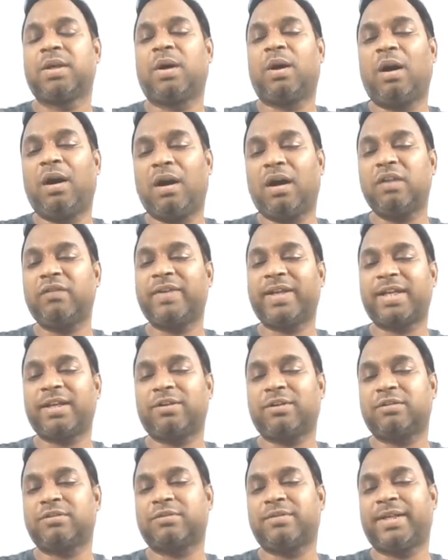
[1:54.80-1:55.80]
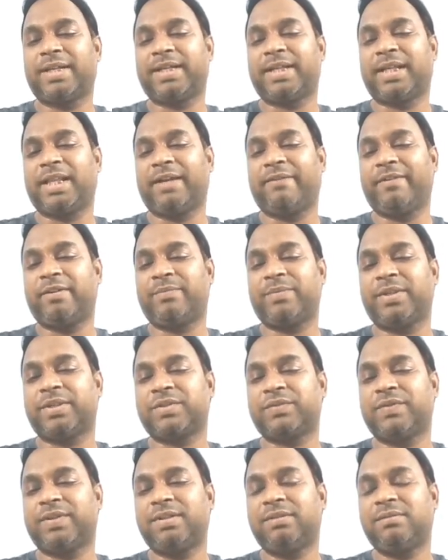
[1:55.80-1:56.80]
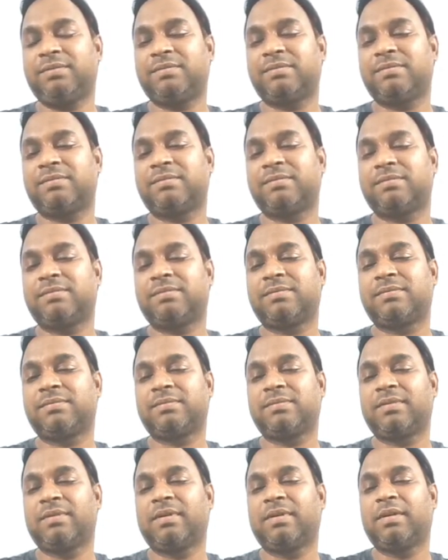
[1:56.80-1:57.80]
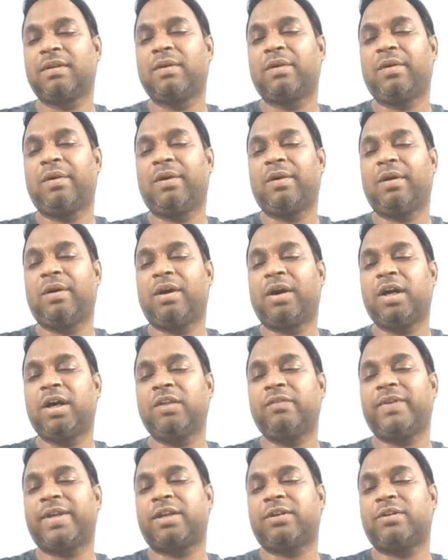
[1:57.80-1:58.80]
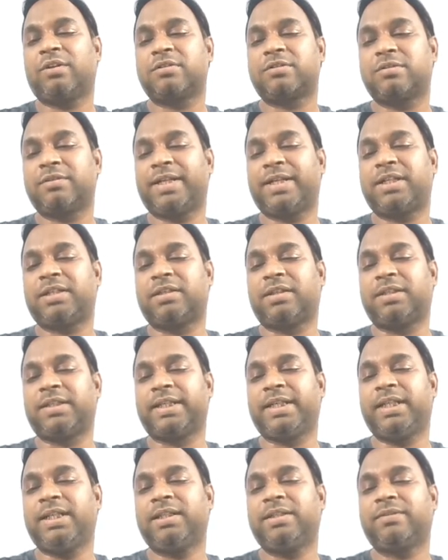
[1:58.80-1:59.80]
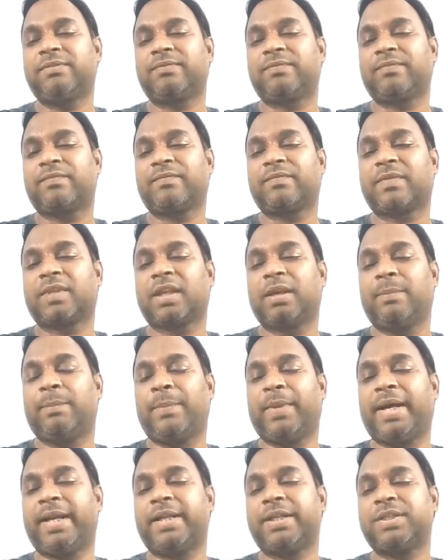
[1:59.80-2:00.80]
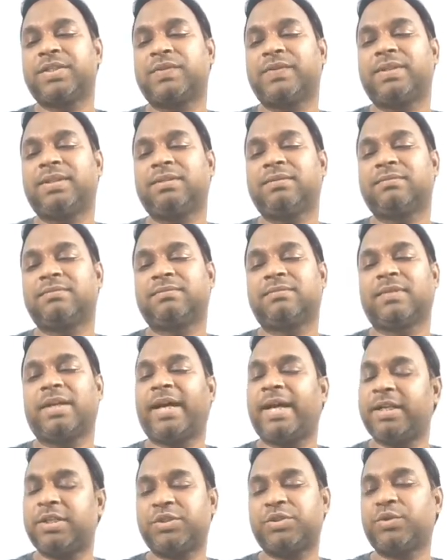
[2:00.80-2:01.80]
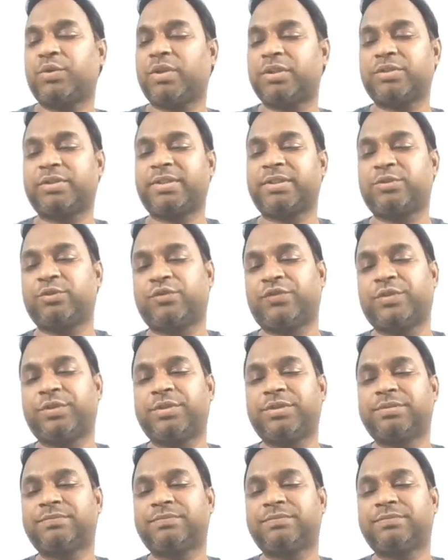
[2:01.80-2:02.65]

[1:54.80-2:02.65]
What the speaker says: Or we can also write 11 plus 1. Or we can also write 13 minus 1 and so on and so forth.